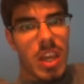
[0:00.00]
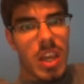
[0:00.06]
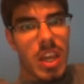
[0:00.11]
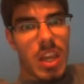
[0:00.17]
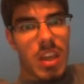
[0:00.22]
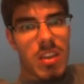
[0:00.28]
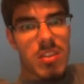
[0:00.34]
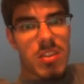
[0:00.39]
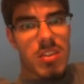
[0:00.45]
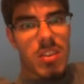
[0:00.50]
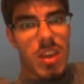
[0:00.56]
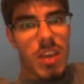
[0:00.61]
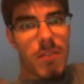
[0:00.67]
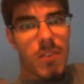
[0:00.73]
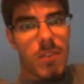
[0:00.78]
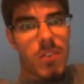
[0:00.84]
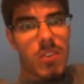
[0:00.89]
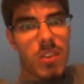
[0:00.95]
And the
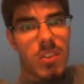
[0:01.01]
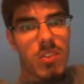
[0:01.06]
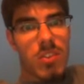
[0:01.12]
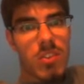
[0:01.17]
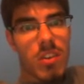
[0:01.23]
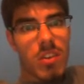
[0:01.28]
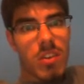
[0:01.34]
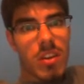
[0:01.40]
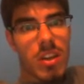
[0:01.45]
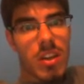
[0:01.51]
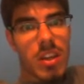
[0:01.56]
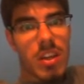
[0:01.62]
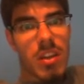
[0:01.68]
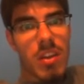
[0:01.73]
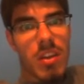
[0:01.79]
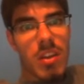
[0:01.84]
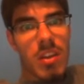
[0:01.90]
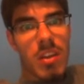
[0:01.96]
emphasis
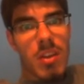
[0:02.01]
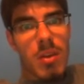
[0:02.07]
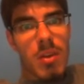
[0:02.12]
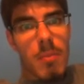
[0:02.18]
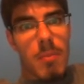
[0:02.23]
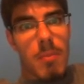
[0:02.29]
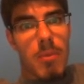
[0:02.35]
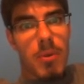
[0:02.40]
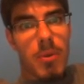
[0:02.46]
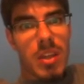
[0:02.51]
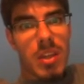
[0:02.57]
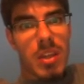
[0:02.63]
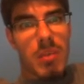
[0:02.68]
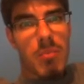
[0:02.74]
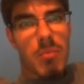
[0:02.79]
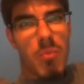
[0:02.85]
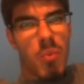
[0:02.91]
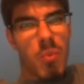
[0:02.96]
on
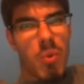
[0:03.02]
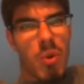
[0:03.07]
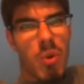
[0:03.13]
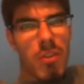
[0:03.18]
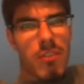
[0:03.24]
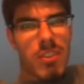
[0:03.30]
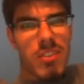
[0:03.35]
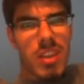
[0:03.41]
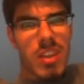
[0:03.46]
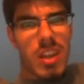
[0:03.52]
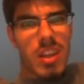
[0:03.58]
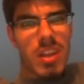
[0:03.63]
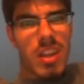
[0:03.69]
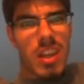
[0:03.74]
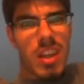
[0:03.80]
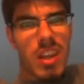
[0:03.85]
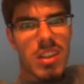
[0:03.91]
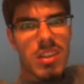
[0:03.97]
putting more of a
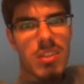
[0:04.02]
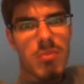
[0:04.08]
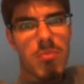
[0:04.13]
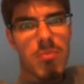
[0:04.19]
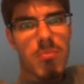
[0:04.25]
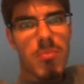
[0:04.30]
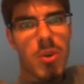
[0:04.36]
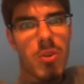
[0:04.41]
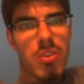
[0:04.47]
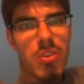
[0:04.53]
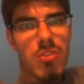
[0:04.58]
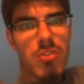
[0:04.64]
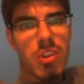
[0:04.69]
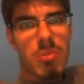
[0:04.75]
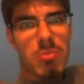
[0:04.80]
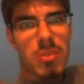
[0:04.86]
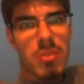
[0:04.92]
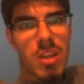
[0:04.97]
dedicated mode of
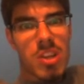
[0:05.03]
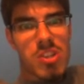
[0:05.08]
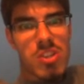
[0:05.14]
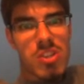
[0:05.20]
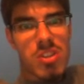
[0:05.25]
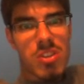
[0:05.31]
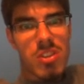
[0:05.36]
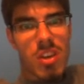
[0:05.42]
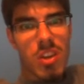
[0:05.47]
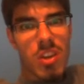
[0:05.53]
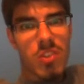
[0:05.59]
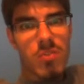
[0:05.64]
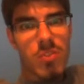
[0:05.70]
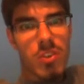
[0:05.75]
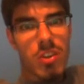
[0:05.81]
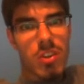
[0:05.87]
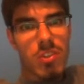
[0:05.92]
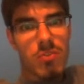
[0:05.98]
transportation as
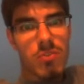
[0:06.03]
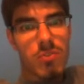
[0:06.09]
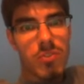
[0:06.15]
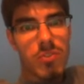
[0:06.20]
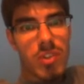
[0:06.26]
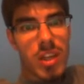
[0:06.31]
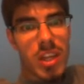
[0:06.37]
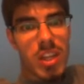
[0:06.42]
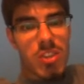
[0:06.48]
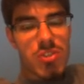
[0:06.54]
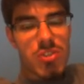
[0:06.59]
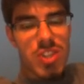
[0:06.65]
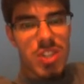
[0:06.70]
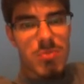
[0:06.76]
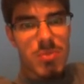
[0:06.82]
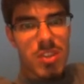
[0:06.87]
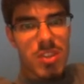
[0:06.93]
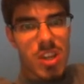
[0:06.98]
far as flight
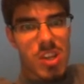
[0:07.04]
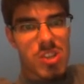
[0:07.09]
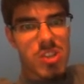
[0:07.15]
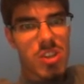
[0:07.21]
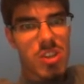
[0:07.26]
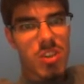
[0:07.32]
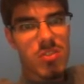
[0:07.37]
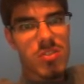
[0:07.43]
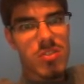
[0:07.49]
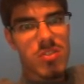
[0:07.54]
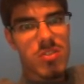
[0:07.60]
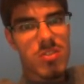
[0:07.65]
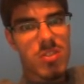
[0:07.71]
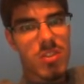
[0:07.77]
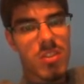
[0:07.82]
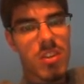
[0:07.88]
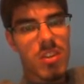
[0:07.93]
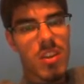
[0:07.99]
transportation is
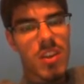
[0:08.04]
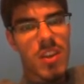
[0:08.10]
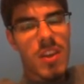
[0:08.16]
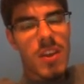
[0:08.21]
concerned